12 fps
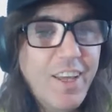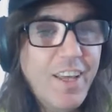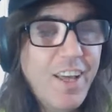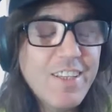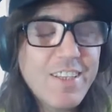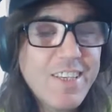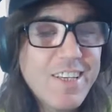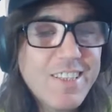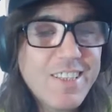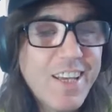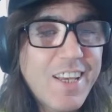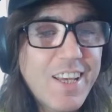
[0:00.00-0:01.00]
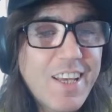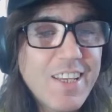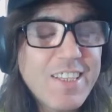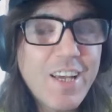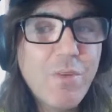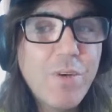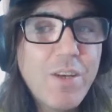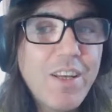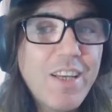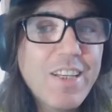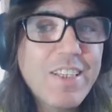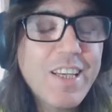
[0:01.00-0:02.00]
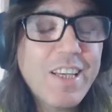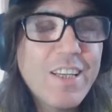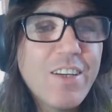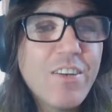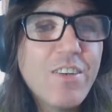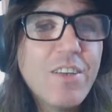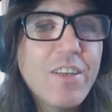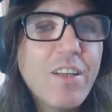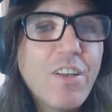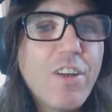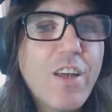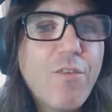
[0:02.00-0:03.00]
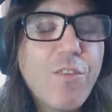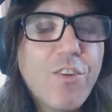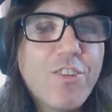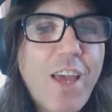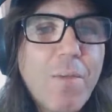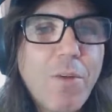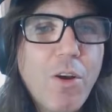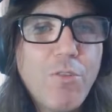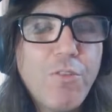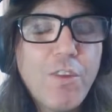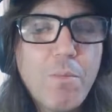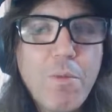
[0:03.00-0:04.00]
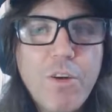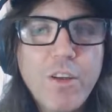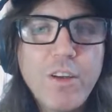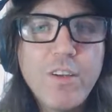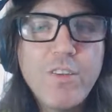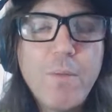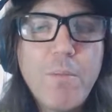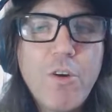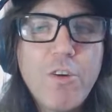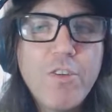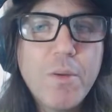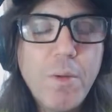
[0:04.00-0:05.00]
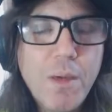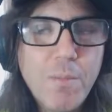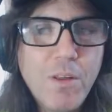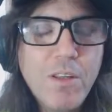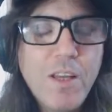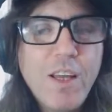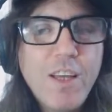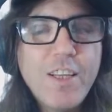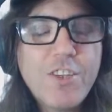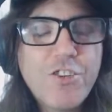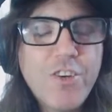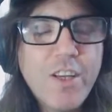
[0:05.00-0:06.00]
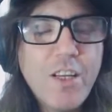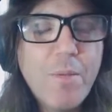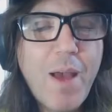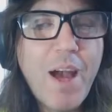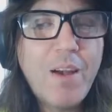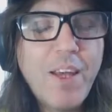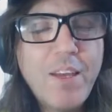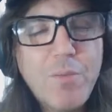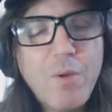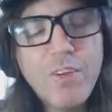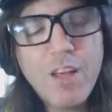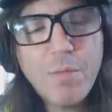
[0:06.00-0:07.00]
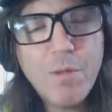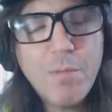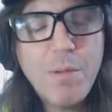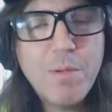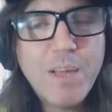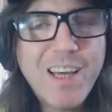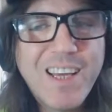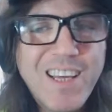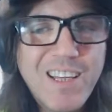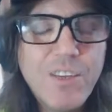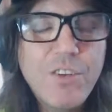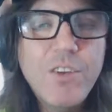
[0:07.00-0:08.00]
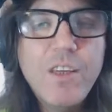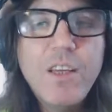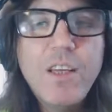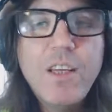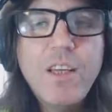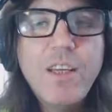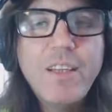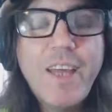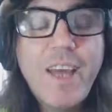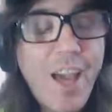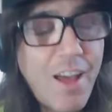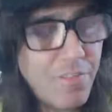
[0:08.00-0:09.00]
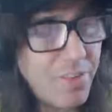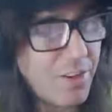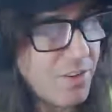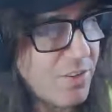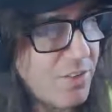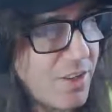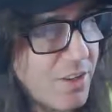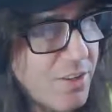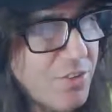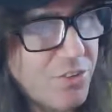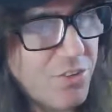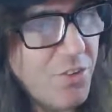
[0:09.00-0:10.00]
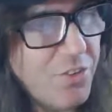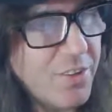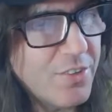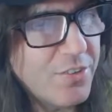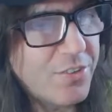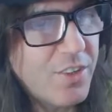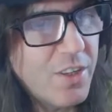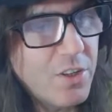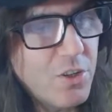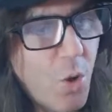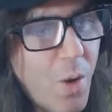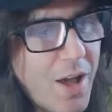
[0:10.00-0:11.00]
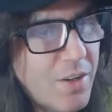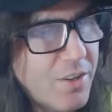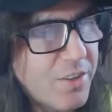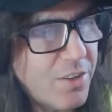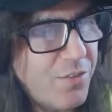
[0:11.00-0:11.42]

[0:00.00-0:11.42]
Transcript: It's it's like it's like we it's like they're they're looking for a scapegoat for the murder. They're murdering people. They're stringing them out, and when a couple of people get killed, they have their their consultants go out